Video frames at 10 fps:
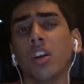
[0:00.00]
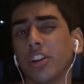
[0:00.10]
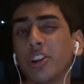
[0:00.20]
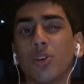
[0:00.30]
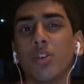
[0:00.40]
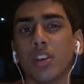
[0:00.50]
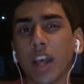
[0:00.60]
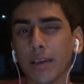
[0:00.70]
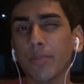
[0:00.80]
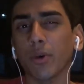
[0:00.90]
The
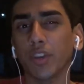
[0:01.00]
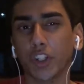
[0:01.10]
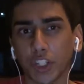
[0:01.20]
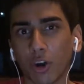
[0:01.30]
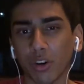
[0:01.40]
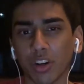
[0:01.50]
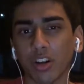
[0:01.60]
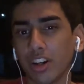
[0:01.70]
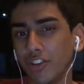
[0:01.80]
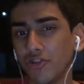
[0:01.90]
type of shot
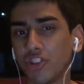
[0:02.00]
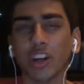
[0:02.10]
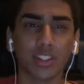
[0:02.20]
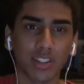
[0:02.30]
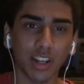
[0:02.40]
adjusts